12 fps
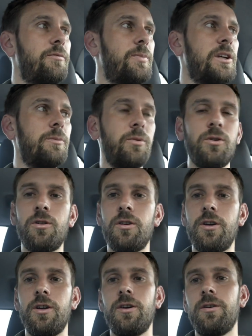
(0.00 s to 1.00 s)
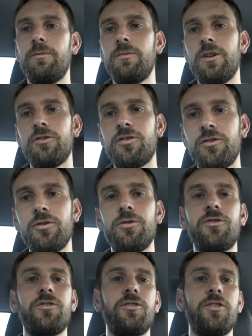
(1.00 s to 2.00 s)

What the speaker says: people in suits,